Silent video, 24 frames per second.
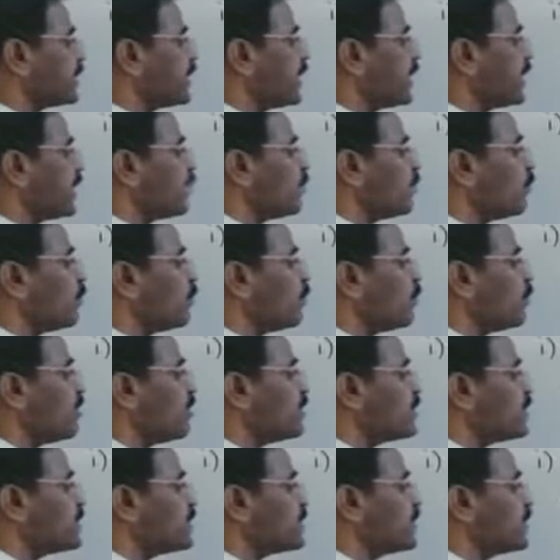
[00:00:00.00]
T2
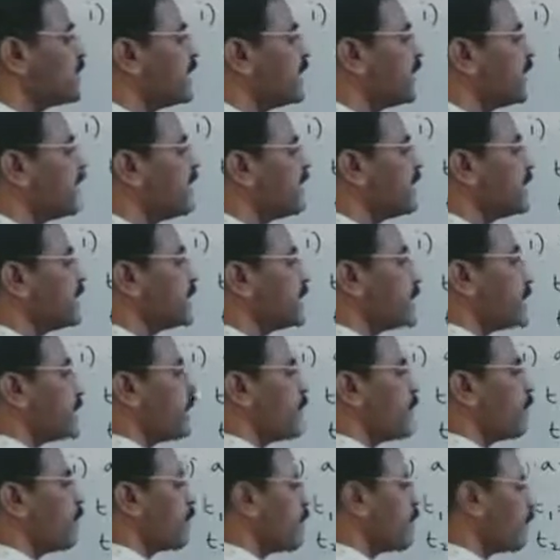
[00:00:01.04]
plus D.
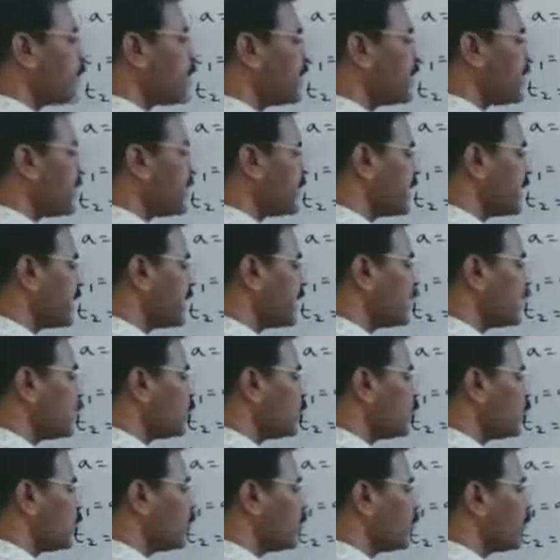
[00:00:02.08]
What about that
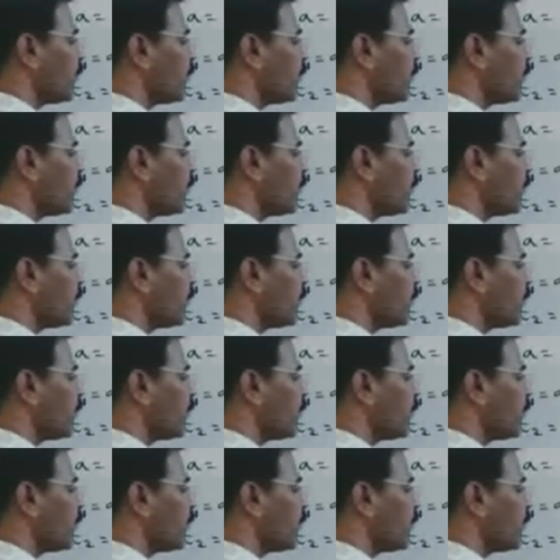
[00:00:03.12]
T2?